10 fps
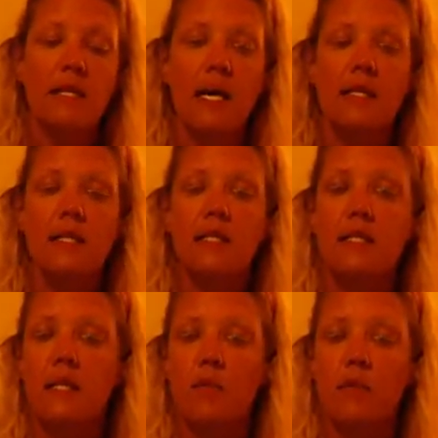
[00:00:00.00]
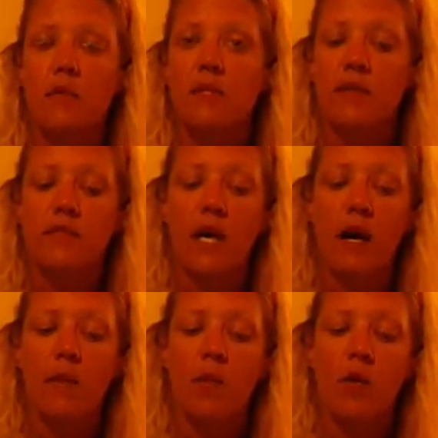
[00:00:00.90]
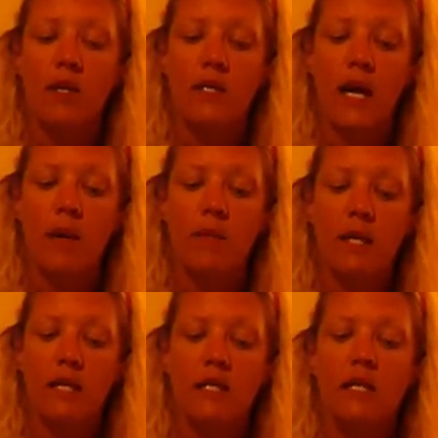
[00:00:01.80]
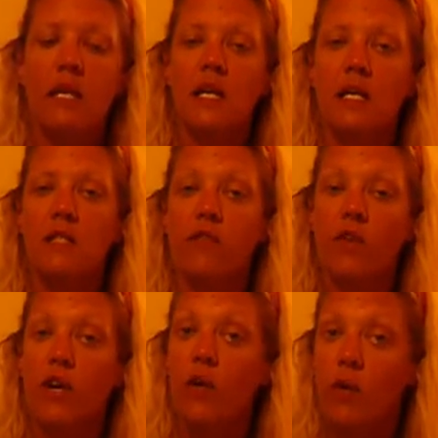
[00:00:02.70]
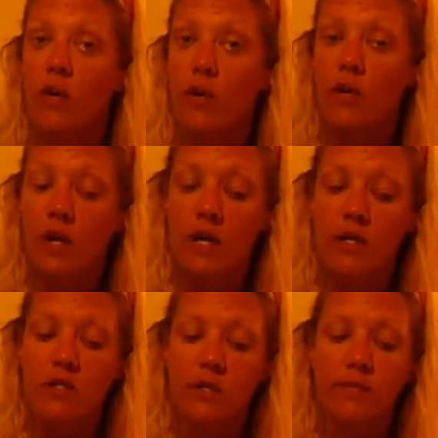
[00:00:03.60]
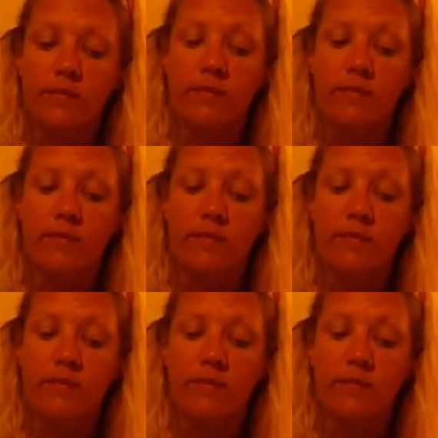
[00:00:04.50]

Signs and symptoms of type 1 diabetes is frequent urination,